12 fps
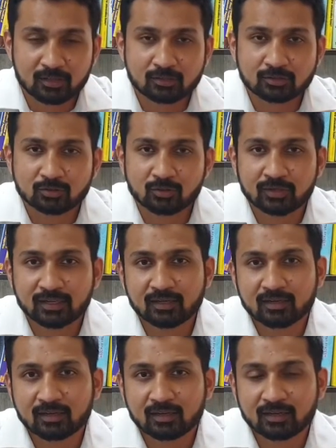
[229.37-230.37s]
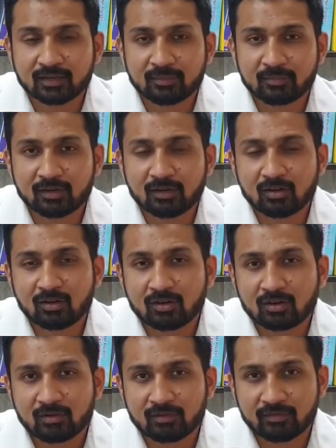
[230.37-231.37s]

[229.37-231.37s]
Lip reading: So in criminal law,